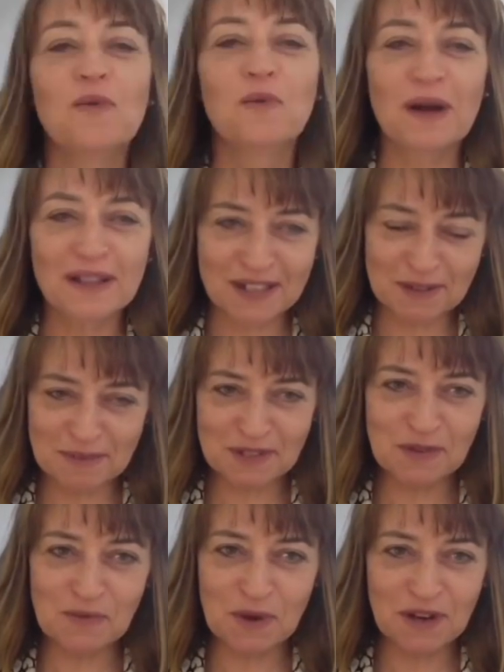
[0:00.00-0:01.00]
Welcome to
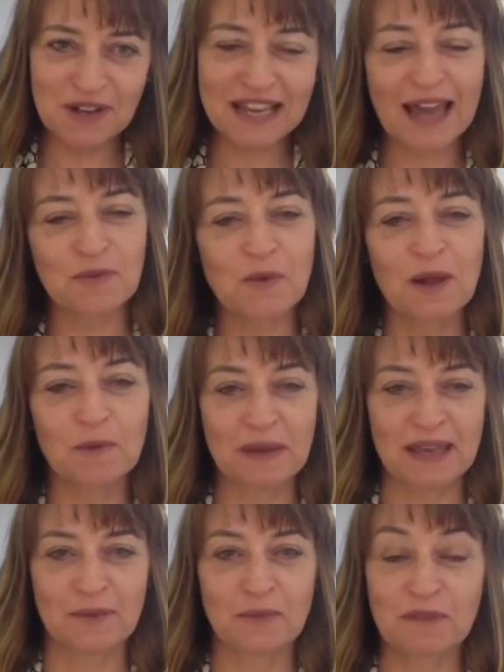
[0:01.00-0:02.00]
Work and
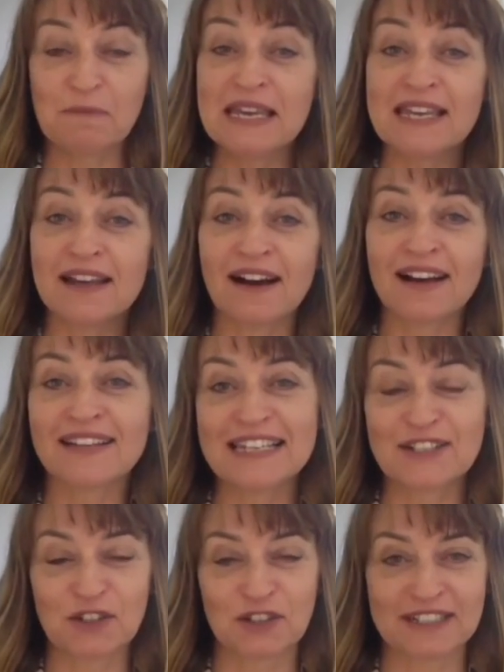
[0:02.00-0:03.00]
Wellbeing with me,
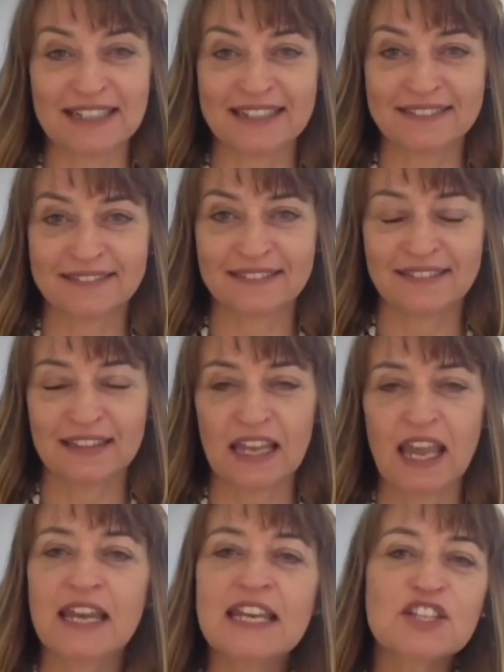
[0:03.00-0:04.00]
Eileen Donnelly.
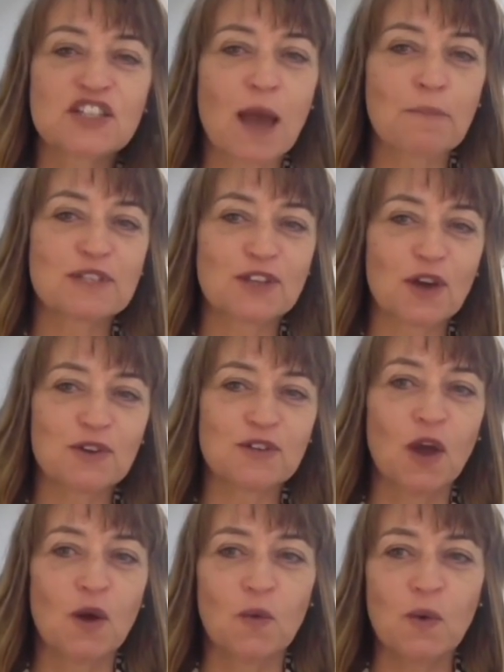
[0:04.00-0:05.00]
In each episode,
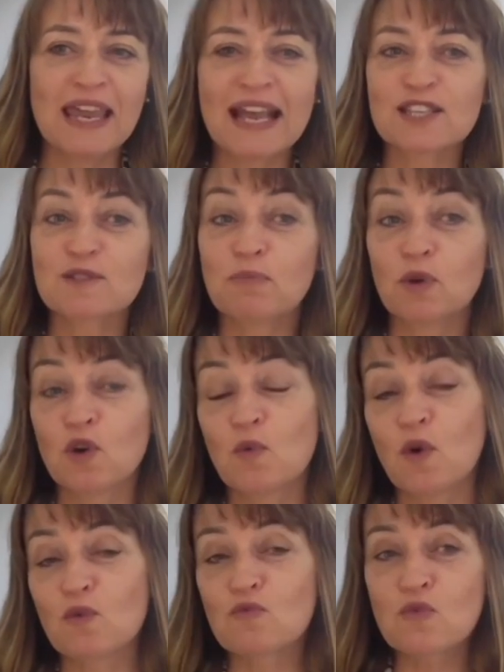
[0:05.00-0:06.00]
we explore
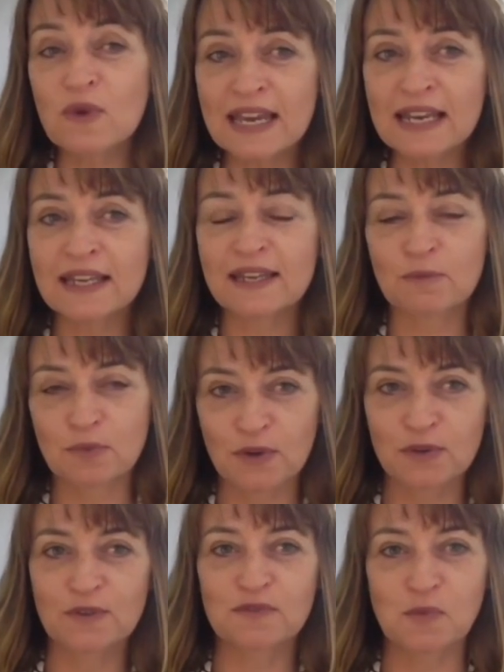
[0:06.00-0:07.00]
what really
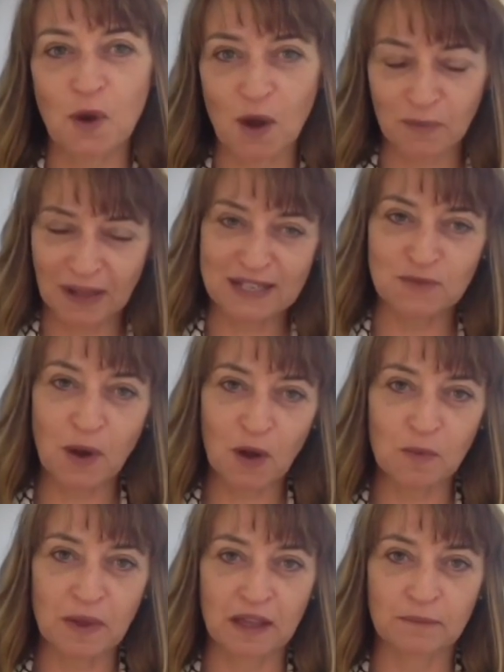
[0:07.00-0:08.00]
improves workplace
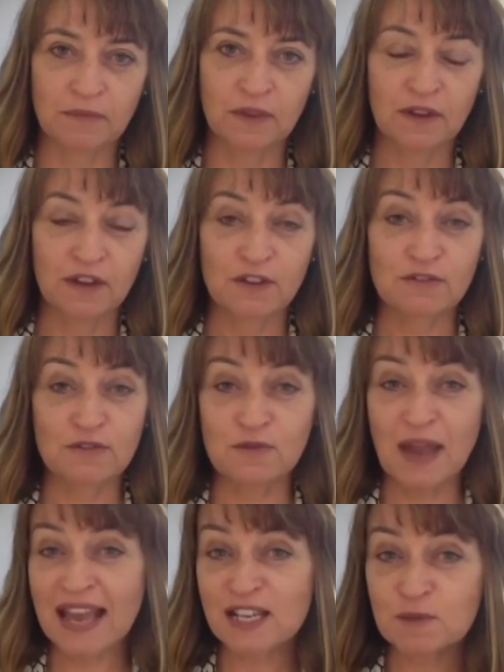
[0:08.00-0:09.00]
wellbeing through
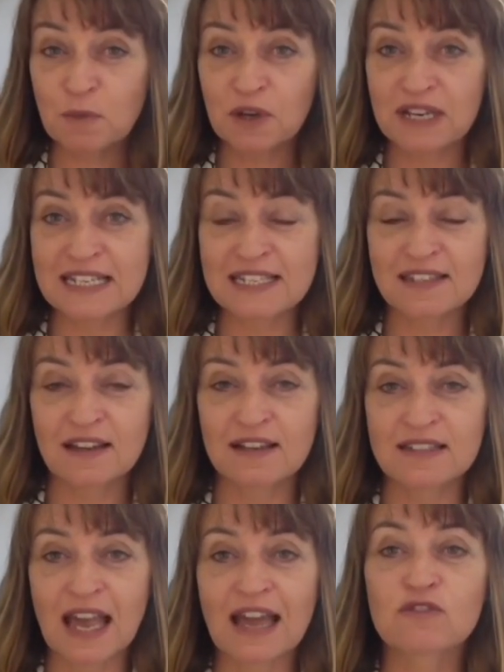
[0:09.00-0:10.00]
expert insights
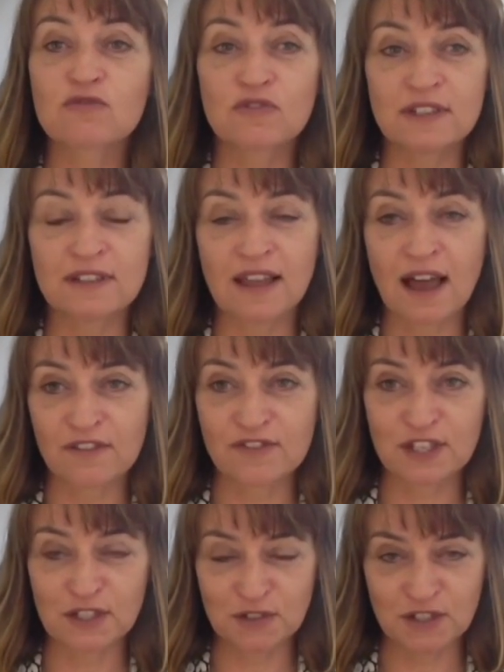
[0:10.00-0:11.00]
and real-life
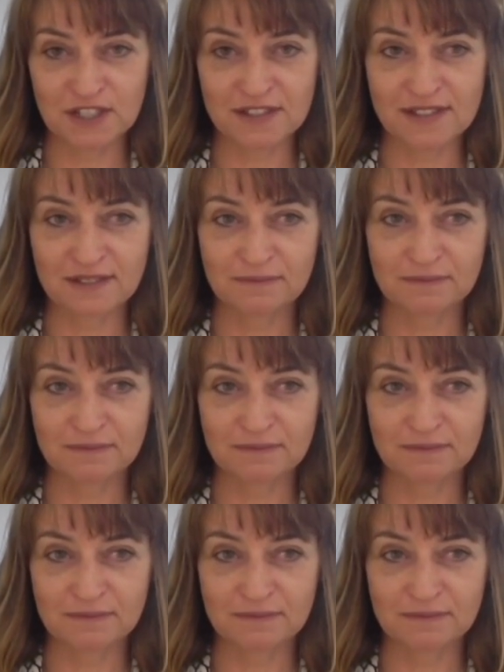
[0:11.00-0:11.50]
solutions.